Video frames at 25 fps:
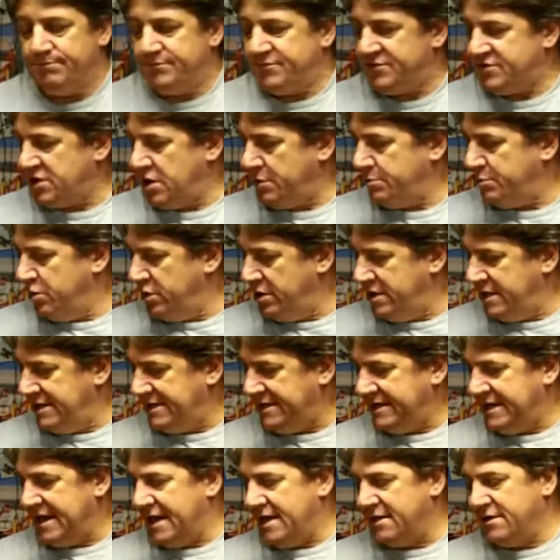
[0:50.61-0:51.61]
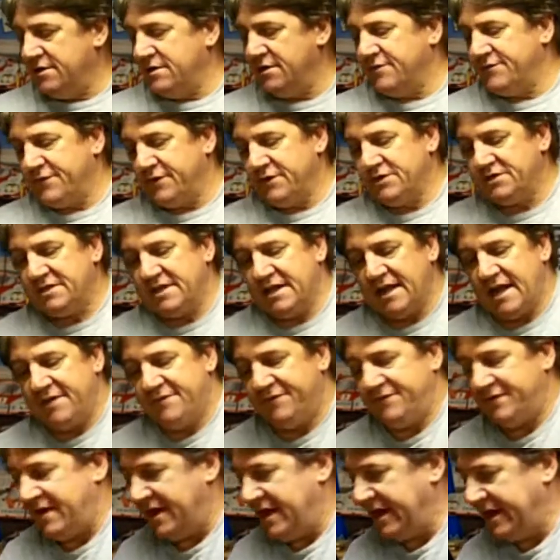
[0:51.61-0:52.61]
start putting it together. The first thing I
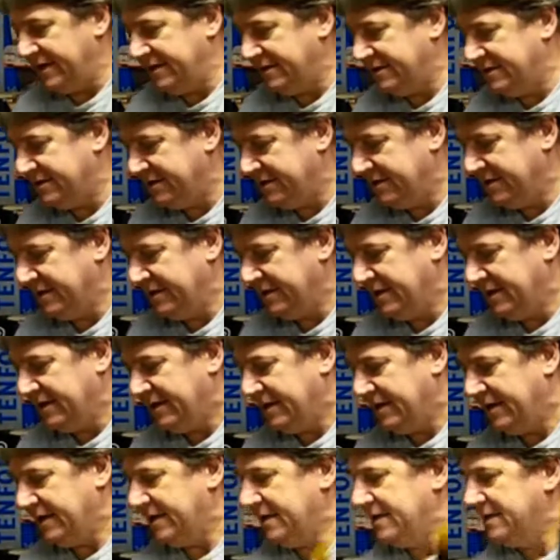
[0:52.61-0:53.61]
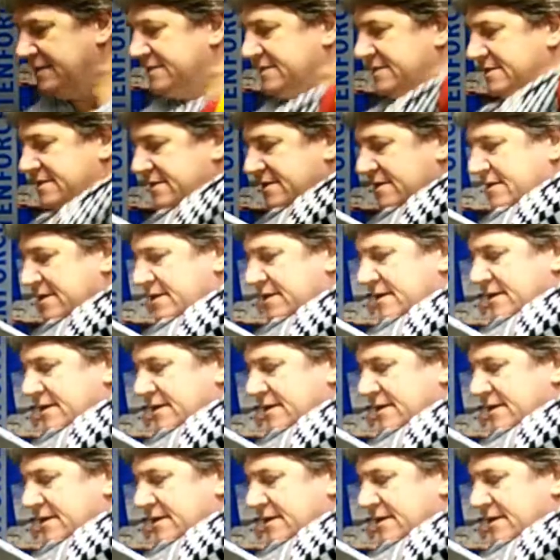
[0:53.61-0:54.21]
find is